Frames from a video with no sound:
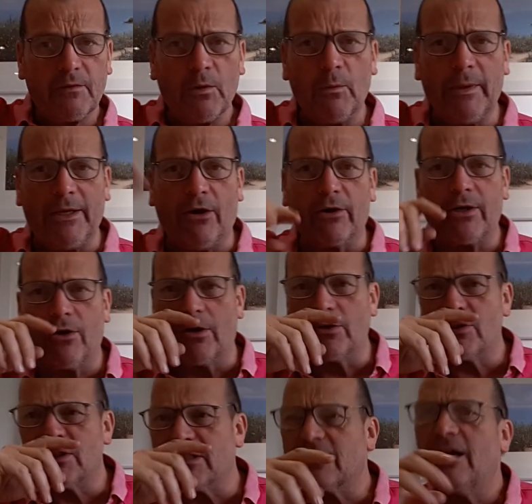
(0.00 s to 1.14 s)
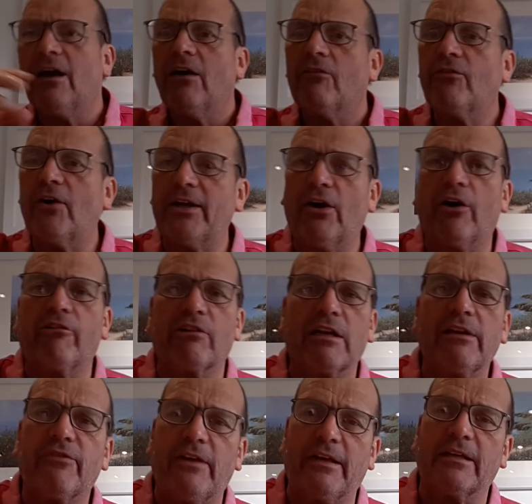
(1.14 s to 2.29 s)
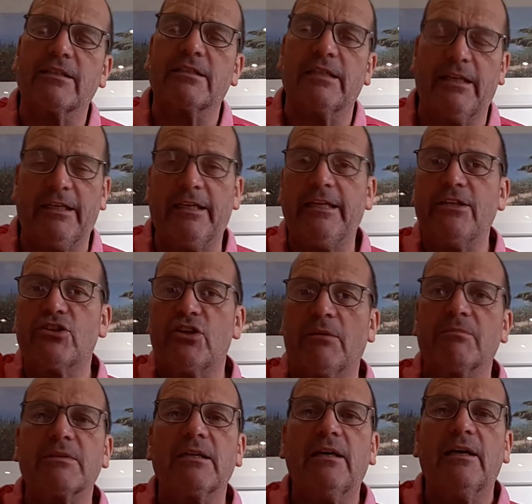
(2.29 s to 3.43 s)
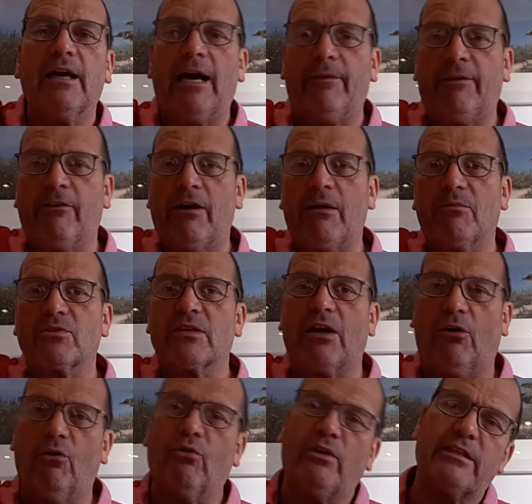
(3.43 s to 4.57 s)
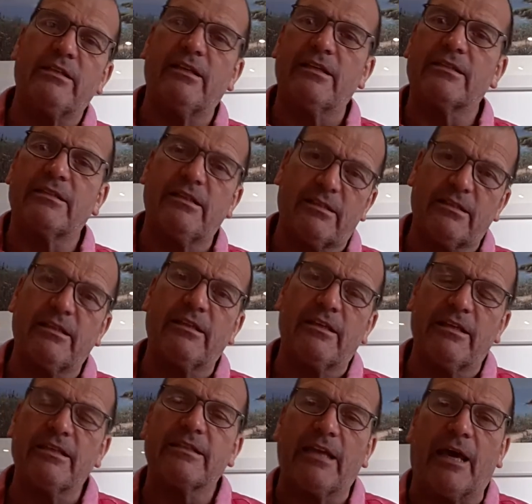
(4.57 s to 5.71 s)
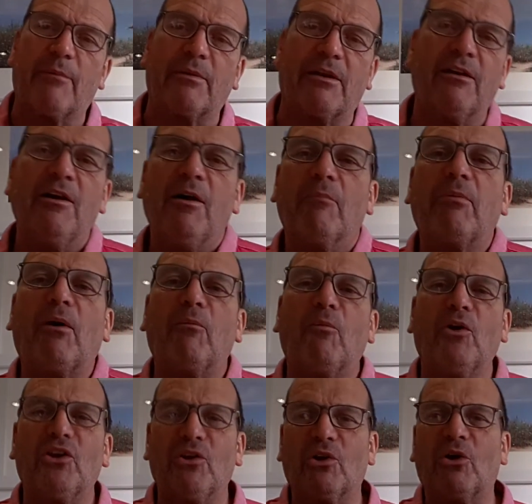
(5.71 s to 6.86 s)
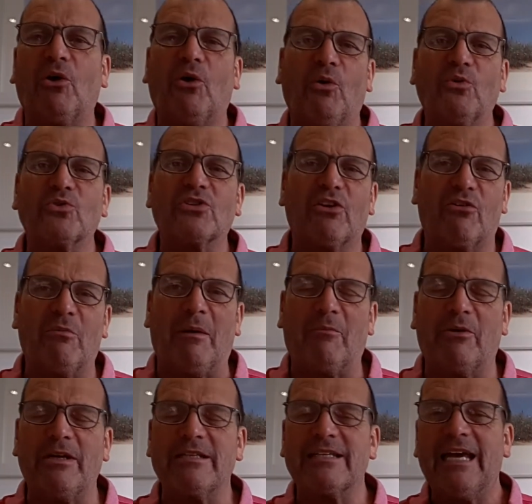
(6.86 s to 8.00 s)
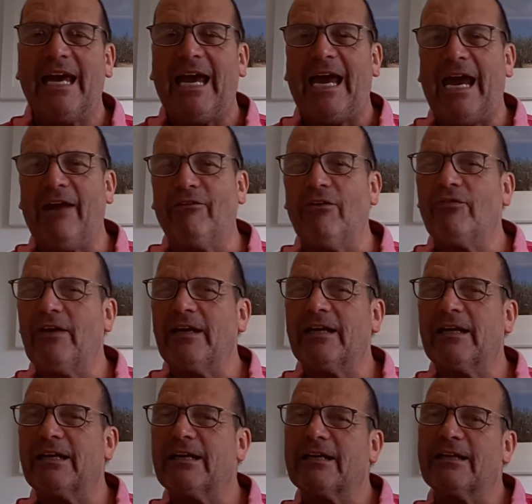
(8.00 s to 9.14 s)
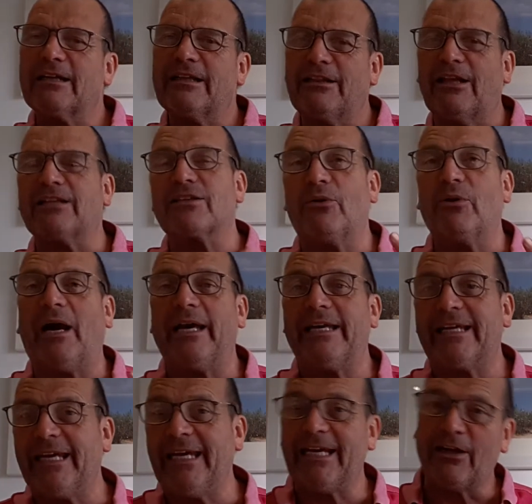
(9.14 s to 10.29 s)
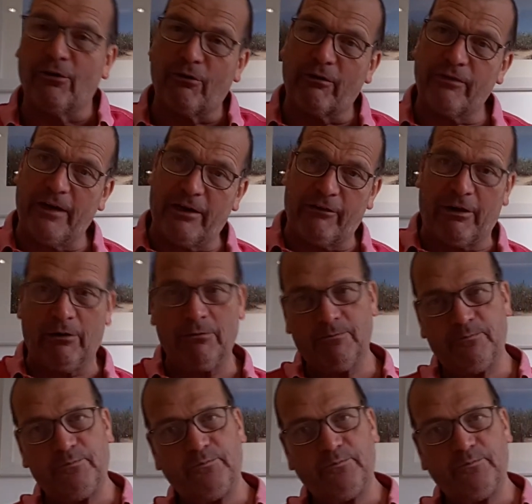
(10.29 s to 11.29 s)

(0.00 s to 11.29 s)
when archaeologists find hieroglyphics in Egypt and they're able to go, oh, this happened. But what you've got to also remember is everything, like, so a king or a pharaoh